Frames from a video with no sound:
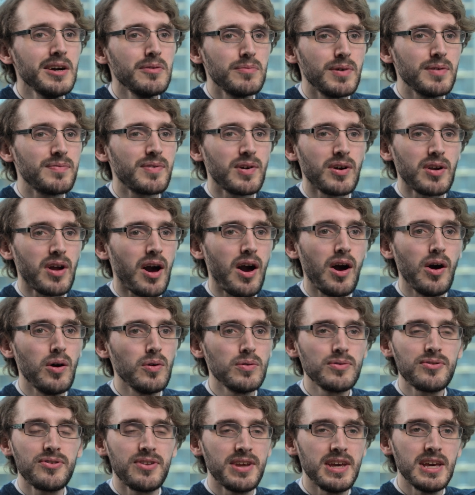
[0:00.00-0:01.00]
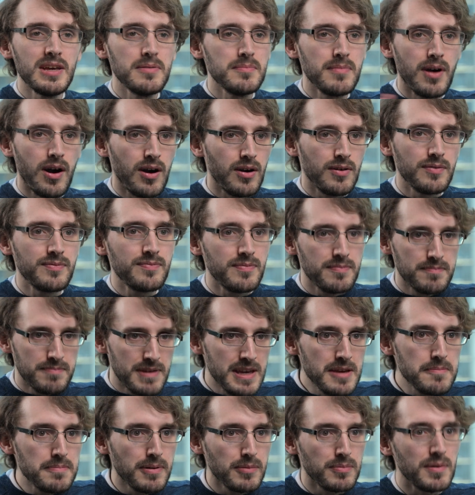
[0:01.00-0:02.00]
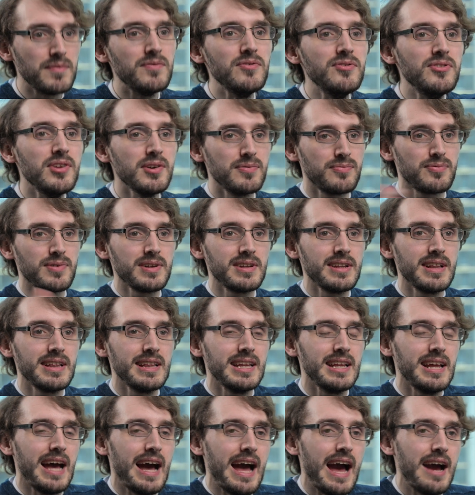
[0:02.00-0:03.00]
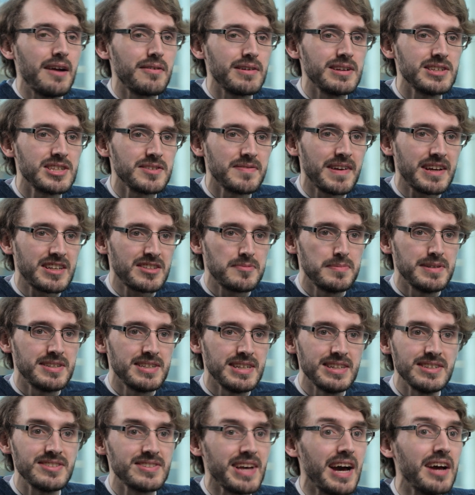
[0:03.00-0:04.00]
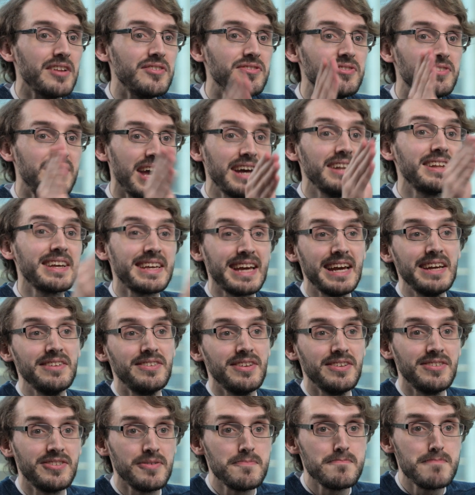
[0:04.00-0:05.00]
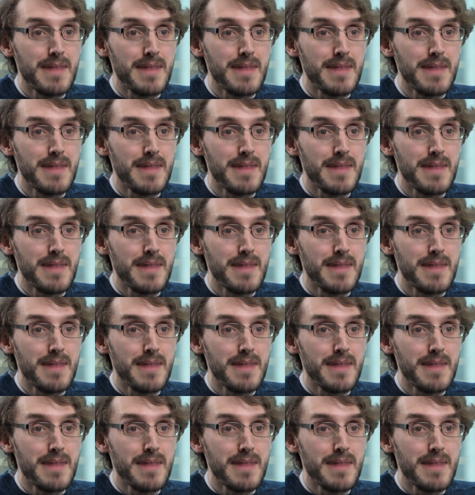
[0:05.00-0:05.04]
We've got a whole team of people with different areas of expertise that are dedicated to